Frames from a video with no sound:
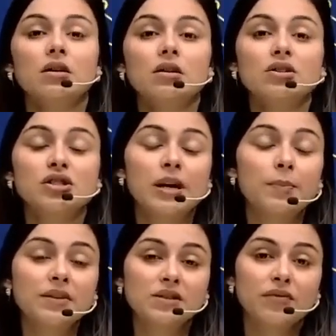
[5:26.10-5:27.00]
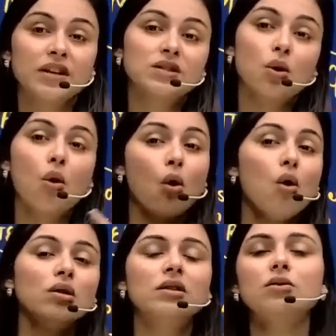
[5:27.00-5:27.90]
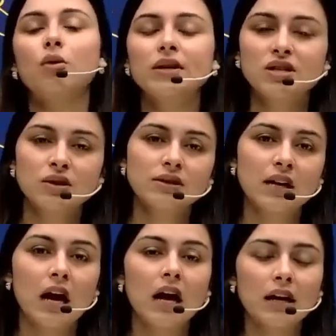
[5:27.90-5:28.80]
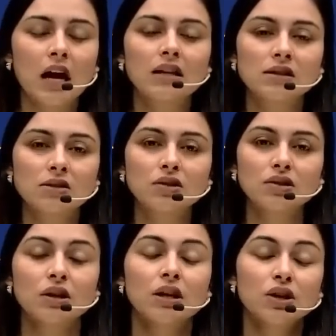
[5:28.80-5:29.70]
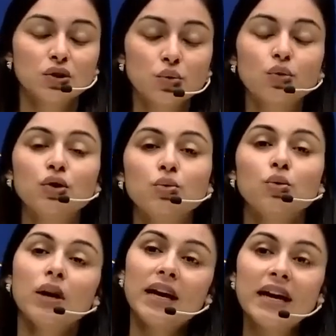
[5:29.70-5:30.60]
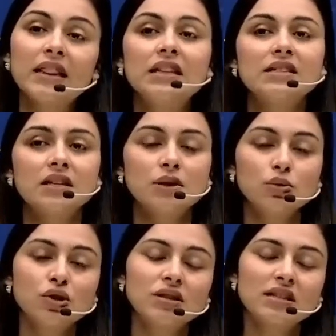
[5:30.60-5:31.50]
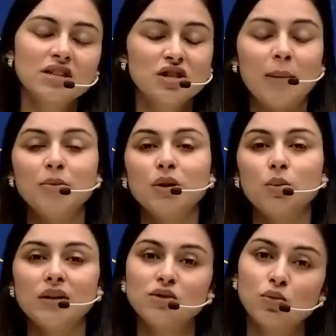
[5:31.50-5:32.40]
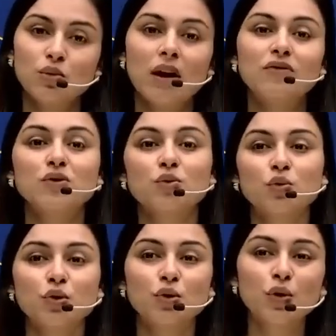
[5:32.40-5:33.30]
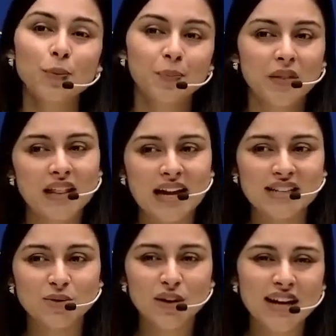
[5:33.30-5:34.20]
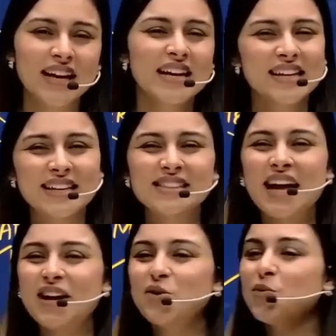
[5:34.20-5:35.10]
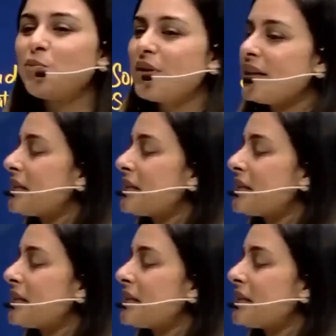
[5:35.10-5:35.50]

shape is fixed, all the questions are answered to you in the solutions chapter 1. So you have to go through that. Okay, yes, I hope it